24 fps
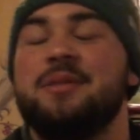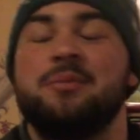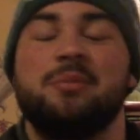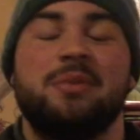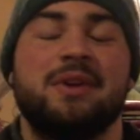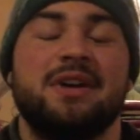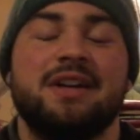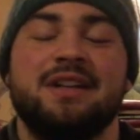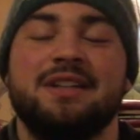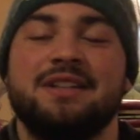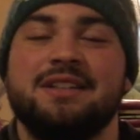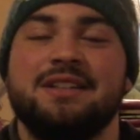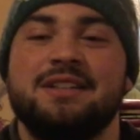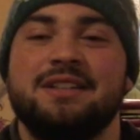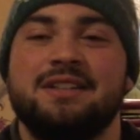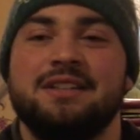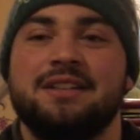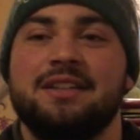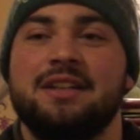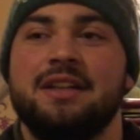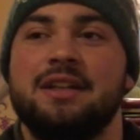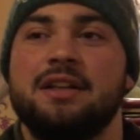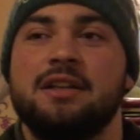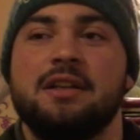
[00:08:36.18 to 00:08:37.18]
but
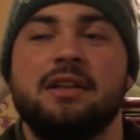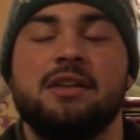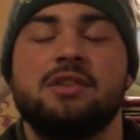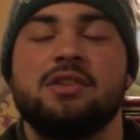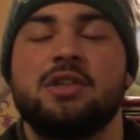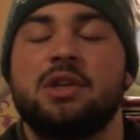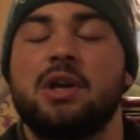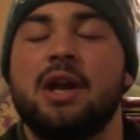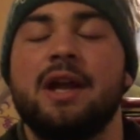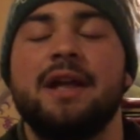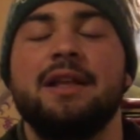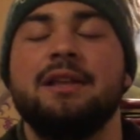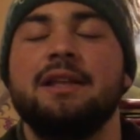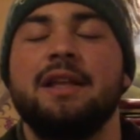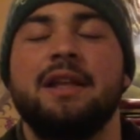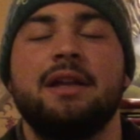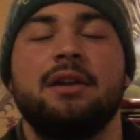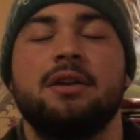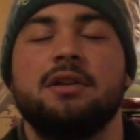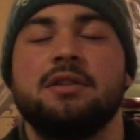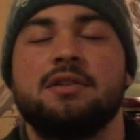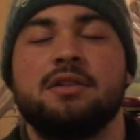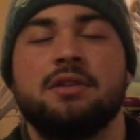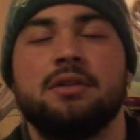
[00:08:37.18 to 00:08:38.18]
he's a great
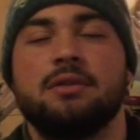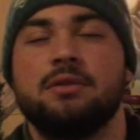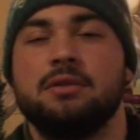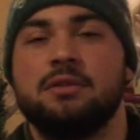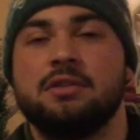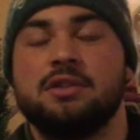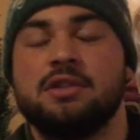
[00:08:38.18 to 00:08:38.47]
leader too.